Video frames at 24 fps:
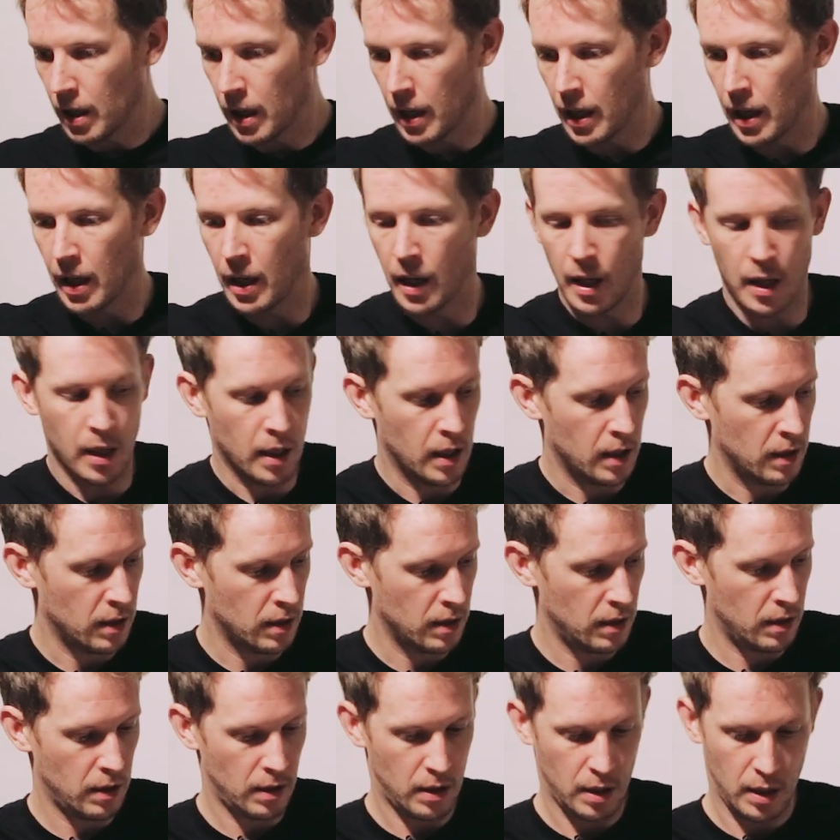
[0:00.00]

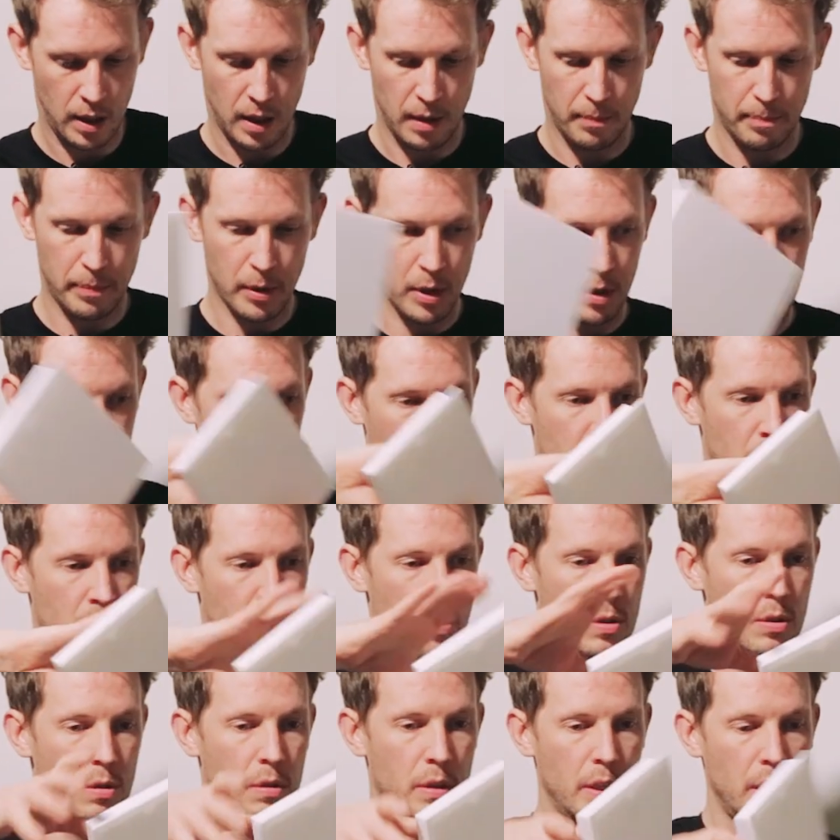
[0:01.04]
and the bottom
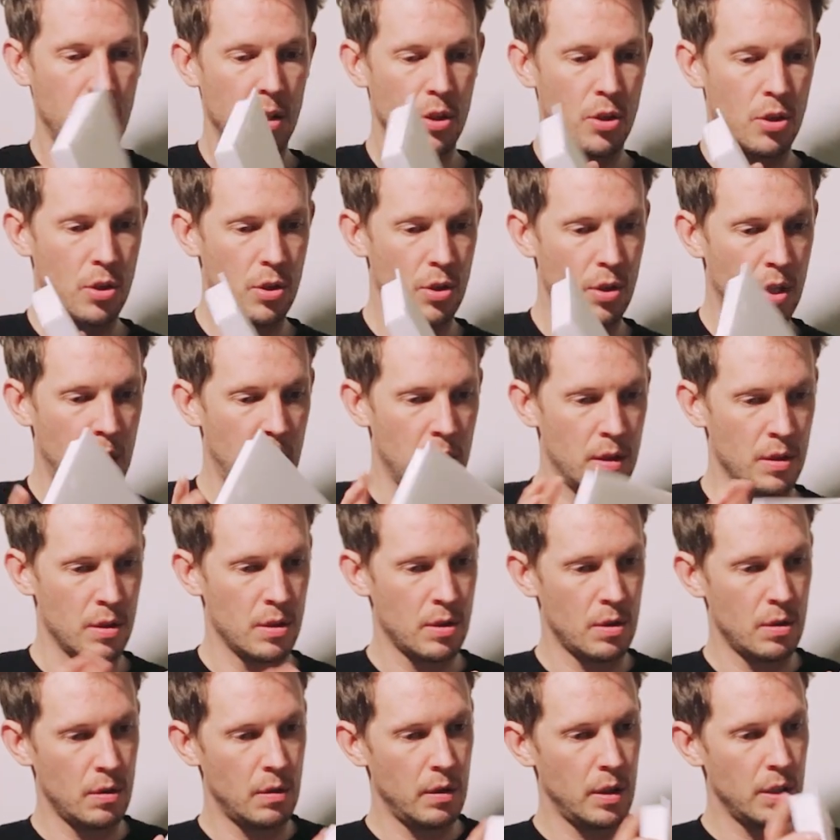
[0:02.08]
storage, hidden
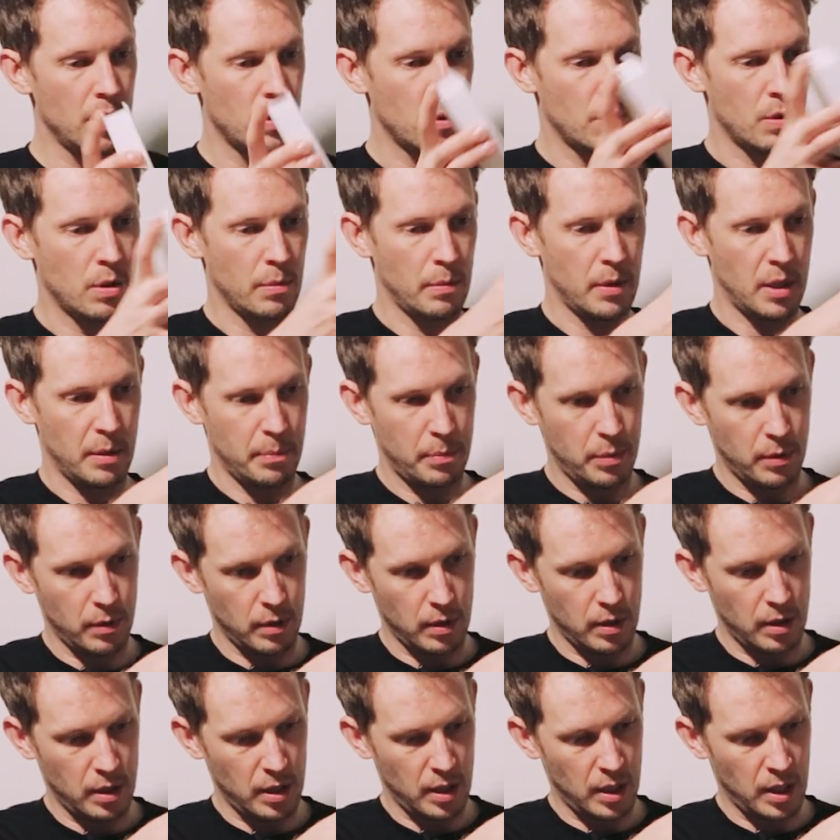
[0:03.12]
storage, which I'm going to
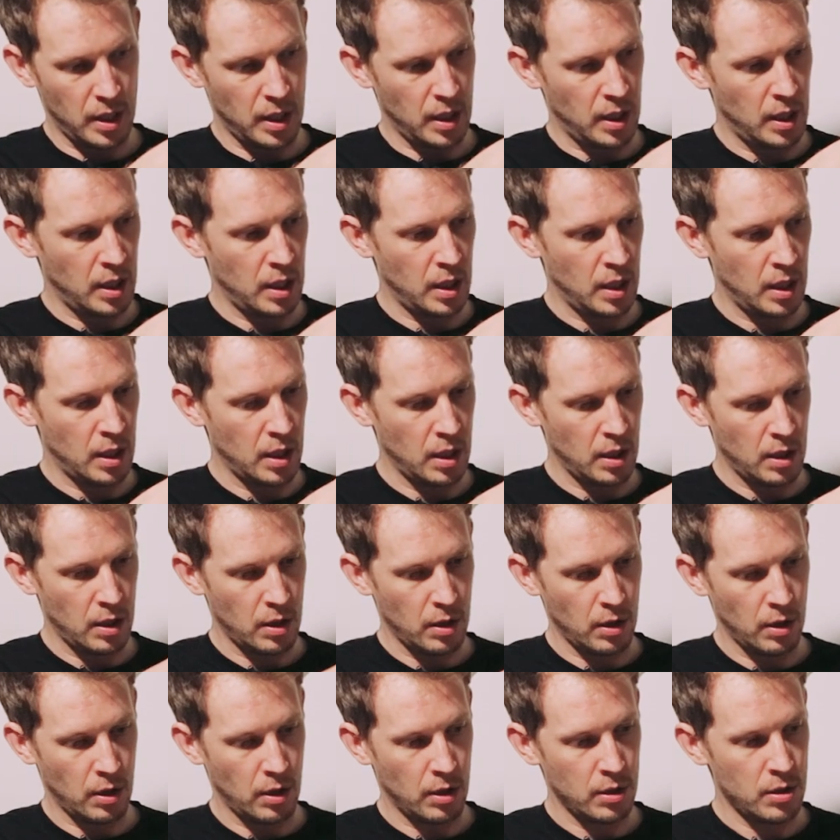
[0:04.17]
put in
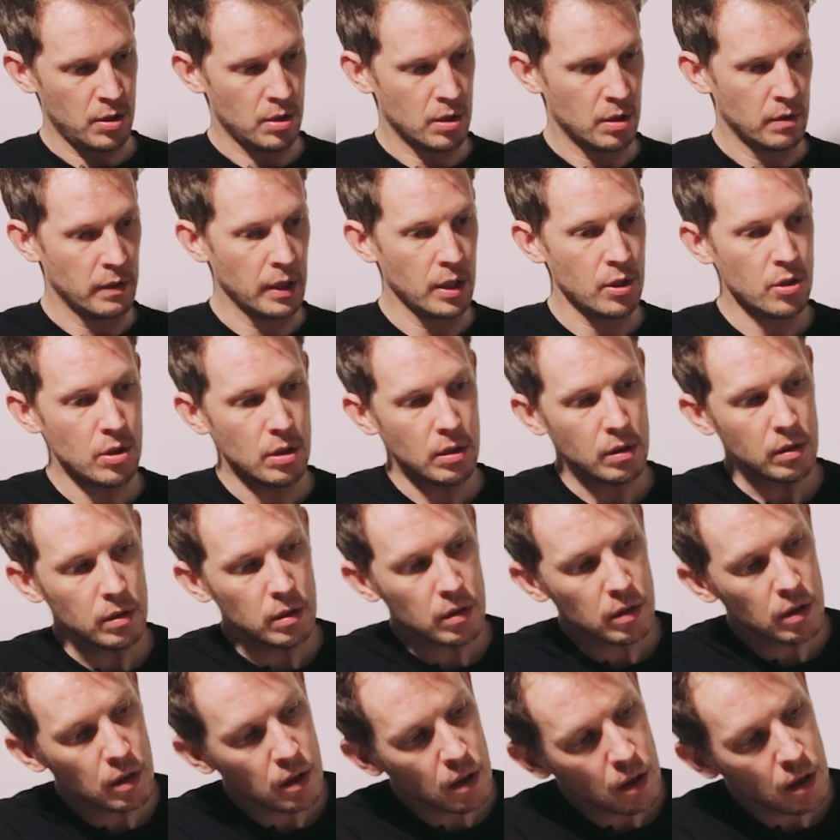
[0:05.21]
this direction,